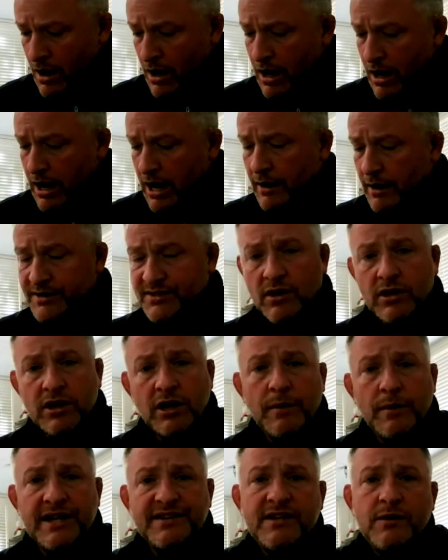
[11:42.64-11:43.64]
Let's talk a little
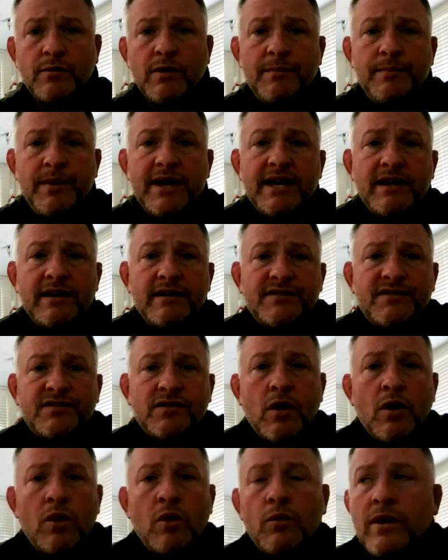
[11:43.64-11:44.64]
about CYP.
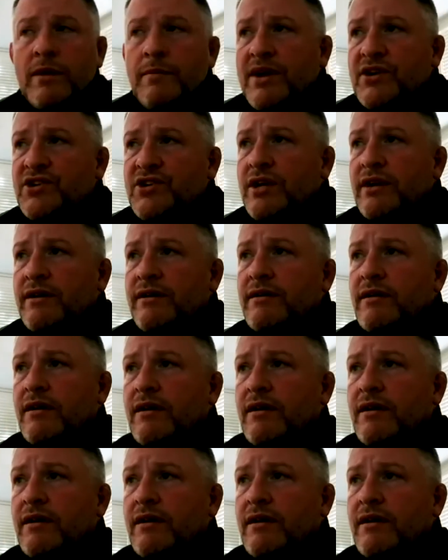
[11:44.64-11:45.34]
So we mentioned